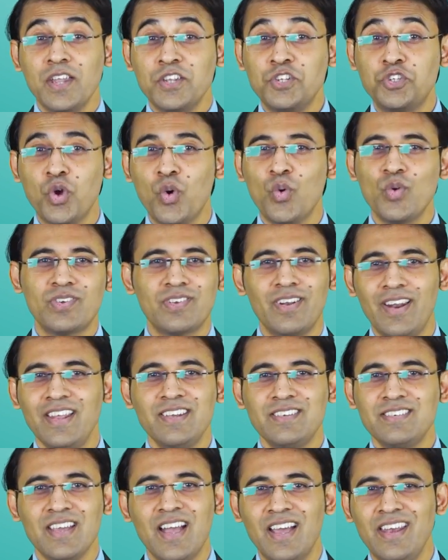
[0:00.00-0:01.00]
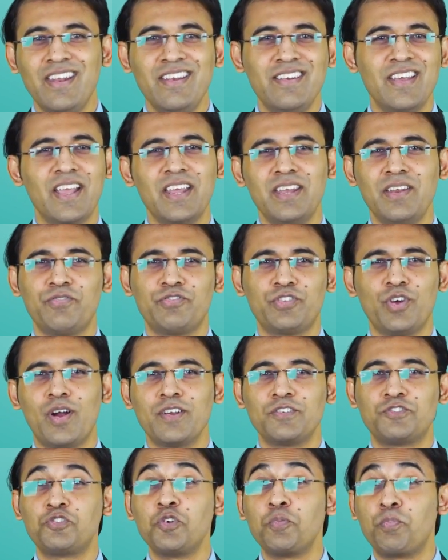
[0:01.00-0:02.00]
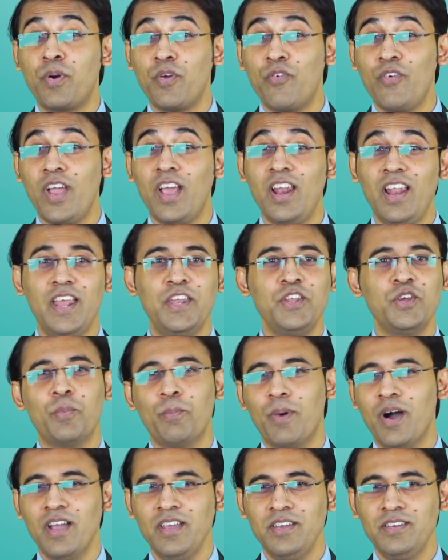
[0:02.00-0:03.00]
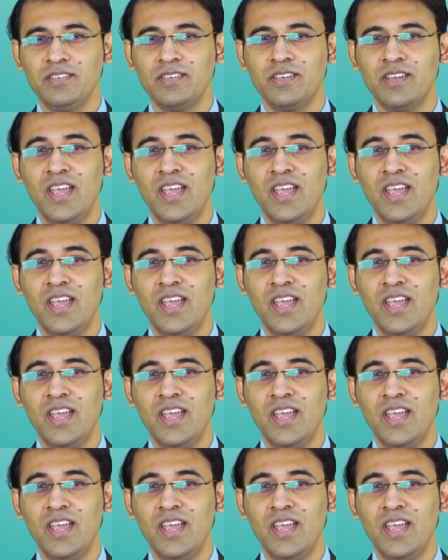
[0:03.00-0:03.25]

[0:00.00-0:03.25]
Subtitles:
Don't let any negative thoughts to prevail in your mind.